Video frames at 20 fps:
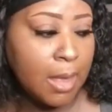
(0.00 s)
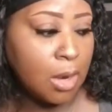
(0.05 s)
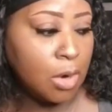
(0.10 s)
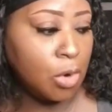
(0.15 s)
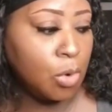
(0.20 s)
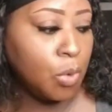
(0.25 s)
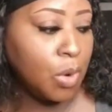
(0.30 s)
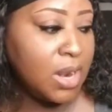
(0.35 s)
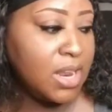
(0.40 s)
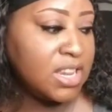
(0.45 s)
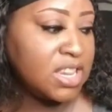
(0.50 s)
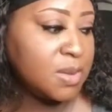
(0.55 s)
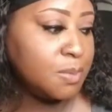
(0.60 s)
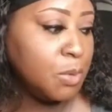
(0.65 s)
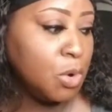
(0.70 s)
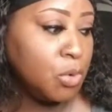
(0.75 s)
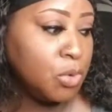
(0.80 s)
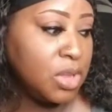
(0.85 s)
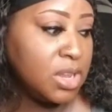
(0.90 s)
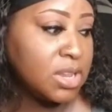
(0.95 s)
green
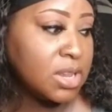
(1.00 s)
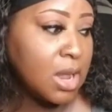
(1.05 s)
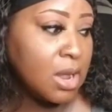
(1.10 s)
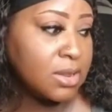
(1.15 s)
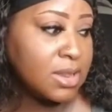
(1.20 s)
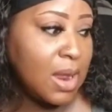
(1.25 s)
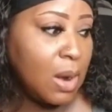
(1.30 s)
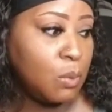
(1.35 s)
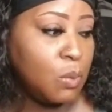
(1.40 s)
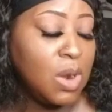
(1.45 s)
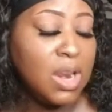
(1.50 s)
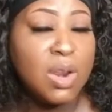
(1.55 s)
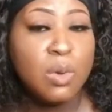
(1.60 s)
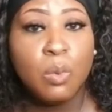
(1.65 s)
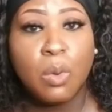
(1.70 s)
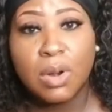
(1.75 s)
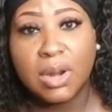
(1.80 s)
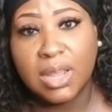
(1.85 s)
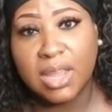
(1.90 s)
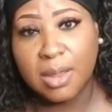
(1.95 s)
smoothies, because I really
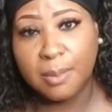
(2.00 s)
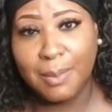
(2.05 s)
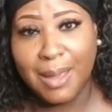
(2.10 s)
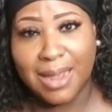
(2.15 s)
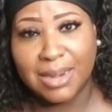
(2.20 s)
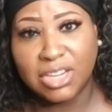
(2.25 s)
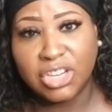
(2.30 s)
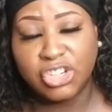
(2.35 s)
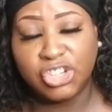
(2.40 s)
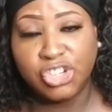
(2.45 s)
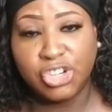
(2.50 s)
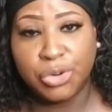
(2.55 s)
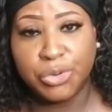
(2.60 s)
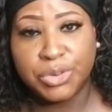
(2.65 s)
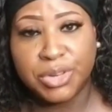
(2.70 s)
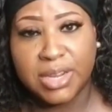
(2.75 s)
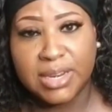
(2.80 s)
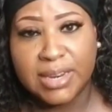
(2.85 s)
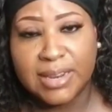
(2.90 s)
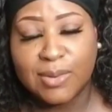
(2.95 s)
want to get back to
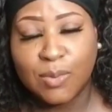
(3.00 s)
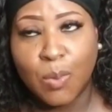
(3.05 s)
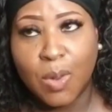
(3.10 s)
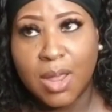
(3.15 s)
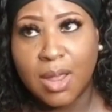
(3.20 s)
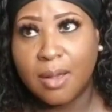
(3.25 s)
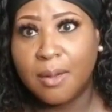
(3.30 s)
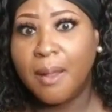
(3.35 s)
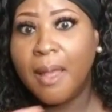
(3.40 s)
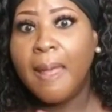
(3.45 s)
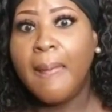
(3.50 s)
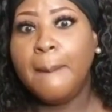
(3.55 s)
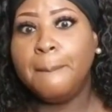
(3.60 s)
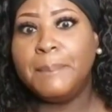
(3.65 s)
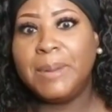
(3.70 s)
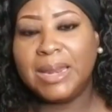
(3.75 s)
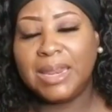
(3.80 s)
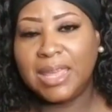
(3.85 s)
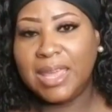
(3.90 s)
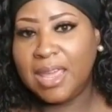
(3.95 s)
juicing as well.
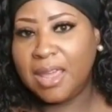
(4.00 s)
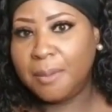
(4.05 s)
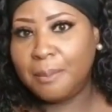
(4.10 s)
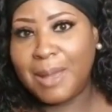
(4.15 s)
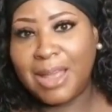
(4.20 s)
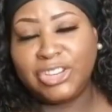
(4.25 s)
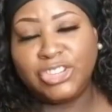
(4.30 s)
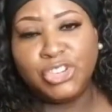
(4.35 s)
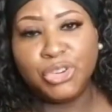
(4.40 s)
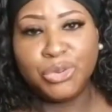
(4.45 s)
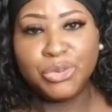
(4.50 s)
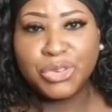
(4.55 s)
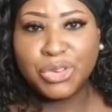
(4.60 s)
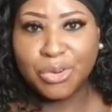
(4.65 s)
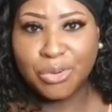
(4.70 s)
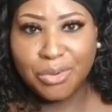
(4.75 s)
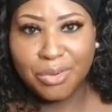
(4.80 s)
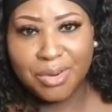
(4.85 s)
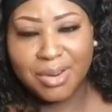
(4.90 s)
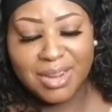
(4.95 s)
But again, my
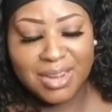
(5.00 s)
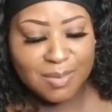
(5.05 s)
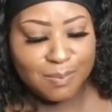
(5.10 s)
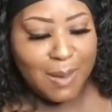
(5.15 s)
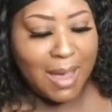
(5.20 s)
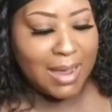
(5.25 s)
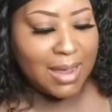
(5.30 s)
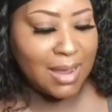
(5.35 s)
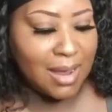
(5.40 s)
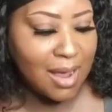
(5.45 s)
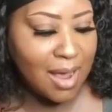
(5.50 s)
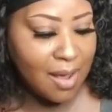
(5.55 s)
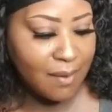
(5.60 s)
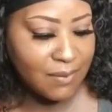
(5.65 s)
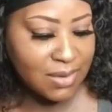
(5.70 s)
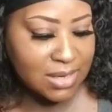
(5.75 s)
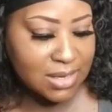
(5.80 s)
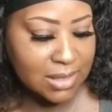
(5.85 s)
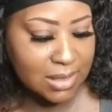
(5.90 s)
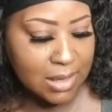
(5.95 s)
juicer is back in
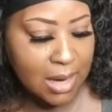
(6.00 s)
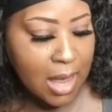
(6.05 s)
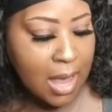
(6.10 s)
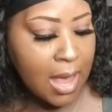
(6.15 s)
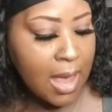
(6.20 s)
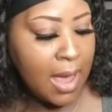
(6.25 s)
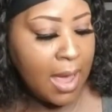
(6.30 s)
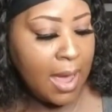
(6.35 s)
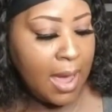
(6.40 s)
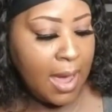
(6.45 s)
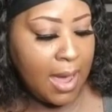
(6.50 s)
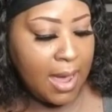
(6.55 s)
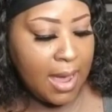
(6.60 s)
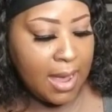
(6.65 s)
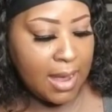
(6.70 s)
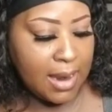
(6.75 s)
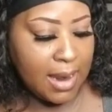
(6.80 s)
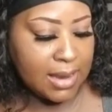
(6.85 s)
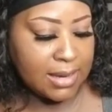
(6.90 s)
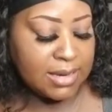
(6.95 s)
Covington.
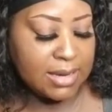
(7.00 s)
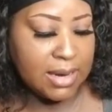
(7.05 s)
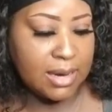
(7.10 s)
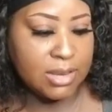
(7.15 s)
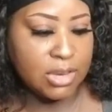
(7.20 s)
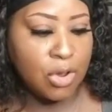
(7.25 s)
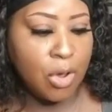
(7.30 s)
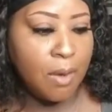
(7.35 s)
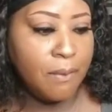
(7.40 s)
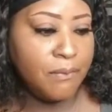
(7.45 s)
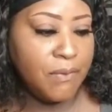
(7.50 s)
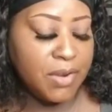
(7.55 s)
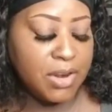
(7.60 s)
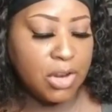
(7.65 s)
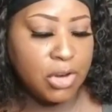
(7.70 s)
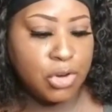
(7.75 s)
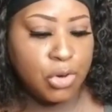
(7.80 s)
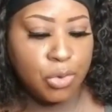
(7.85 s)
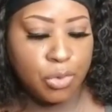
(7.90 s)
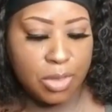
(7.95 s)
And like I said, so I'm
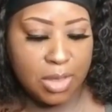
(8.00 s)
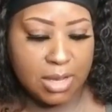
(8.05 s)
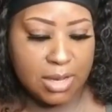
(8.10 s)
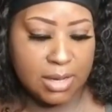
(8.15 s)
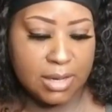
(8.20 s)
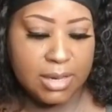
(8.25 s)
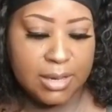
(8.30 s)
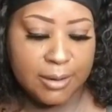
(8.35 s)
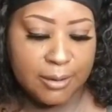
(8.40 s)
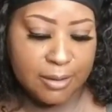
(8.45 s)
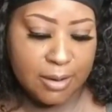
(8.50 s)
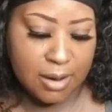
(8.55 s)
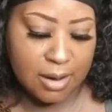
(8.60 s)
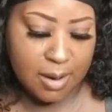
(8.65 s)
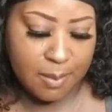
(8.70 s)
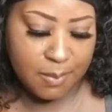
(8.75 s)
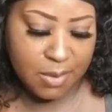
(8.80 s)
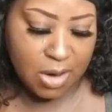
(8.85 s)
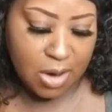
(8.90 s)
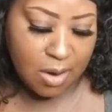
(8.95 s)
finna do this. So
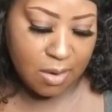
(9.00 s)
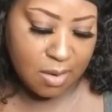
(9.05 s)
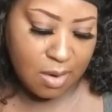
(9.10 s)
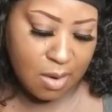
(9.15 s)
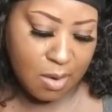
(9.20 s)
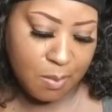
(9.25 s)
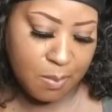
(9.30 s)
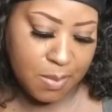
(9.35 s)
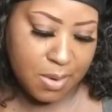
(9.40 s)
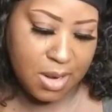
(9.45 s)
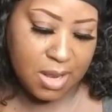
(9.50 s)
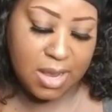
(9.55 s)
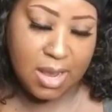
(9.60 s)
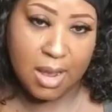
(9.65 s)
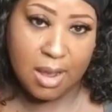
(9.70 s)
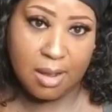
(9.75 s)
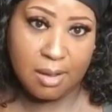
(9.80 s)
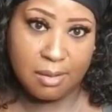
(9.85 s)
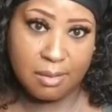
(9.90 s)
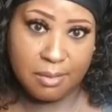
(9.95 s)
let me go and open it,
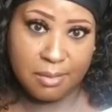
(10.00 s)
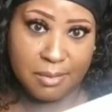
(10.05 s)
y'all.